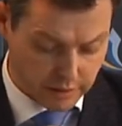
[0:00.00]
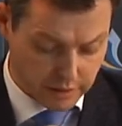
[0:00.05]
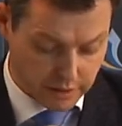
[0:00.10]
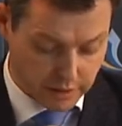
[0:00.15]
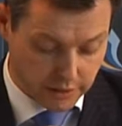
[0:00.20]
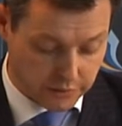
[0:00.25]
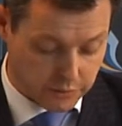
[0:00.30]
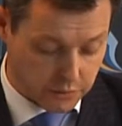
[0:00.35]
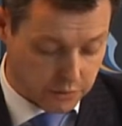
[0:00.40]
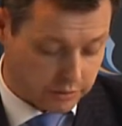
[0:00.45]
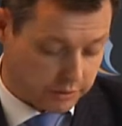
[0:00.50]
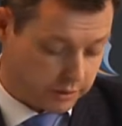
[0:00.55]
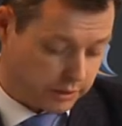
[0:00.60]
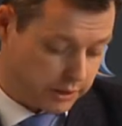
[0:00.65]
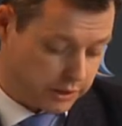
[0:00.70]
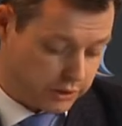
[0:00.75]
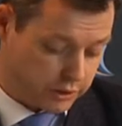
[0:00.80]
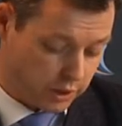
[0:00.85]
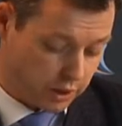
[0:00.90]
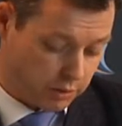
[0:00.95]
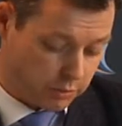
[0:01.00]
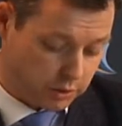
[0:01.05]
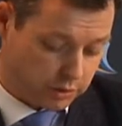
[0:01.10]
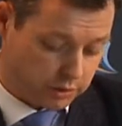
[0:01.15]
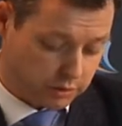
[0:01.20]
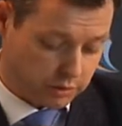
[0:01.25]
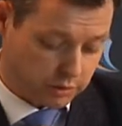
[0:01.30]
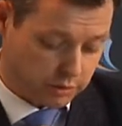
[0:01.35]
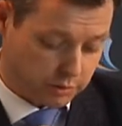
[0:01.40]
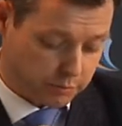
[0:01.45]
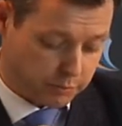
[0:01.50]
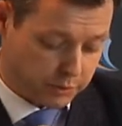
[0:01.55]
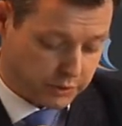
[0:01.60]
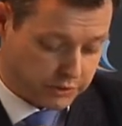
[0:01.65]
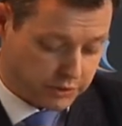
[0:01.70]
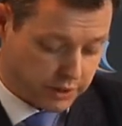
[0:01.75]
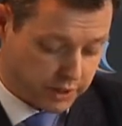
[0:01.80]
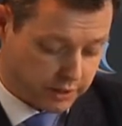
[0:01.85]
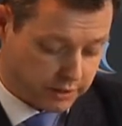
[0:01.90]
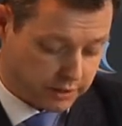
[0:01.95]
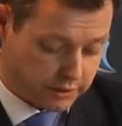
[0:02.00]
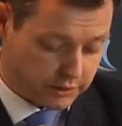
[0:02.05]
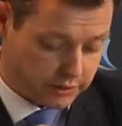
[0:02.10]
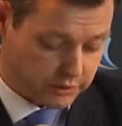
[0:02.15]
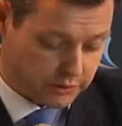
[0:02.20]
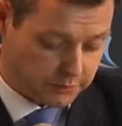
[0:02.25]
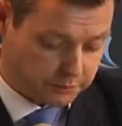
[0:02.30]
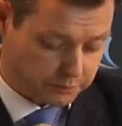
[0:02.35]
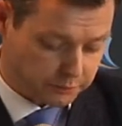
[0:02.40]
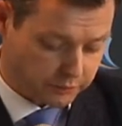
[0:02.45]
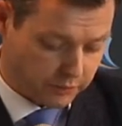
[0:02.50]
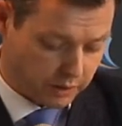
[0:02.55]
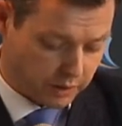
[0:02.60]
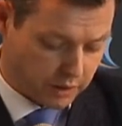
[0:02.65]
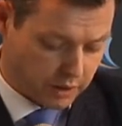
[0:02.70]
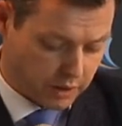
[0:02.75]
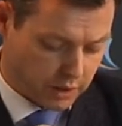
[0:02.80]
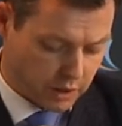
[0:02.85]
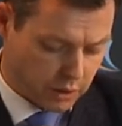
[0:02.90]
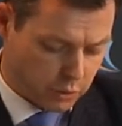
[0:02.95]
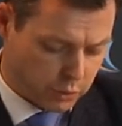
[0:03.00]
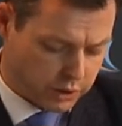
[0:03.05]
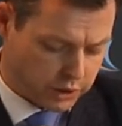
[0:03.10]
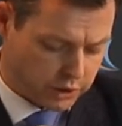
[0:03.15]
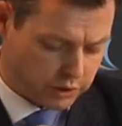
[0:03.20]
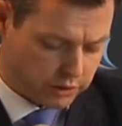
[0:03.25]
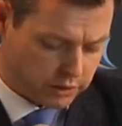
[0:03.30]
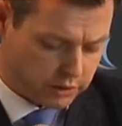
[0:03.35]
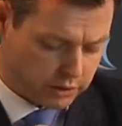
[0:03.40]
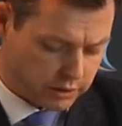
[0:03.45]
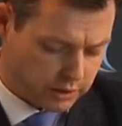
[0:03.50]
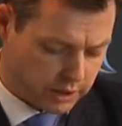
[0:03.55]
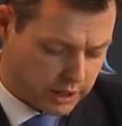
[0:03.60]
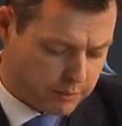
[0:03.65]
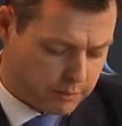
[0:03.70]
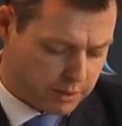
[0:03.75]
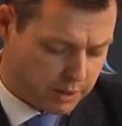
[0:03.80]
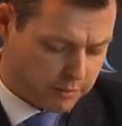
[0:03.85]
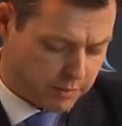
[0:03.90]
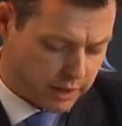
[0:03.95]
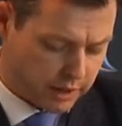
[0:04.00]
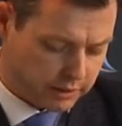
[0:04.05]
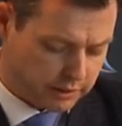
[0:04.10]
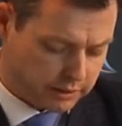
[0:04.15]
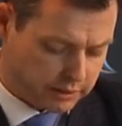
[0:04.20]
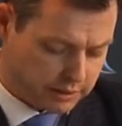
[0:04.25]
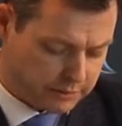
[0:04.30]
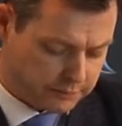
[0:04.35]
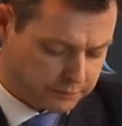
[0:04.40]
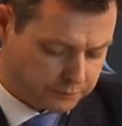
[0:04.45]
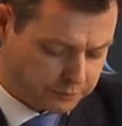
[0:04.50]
A third issue I want to present is we should implement